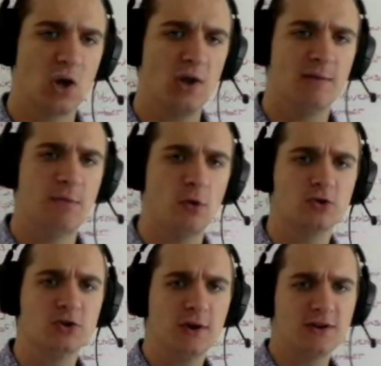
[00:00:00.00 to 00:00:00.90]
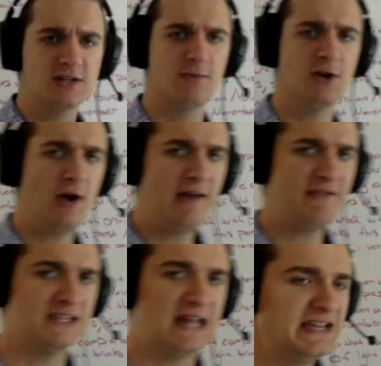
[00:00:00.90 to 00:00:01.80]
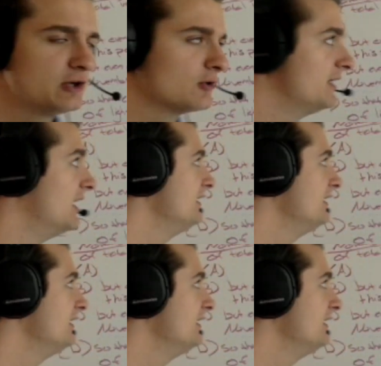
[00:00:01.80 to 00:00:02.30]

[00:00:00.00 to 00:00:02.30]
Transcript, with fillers: on the board, you'll notice that we don't have a like or an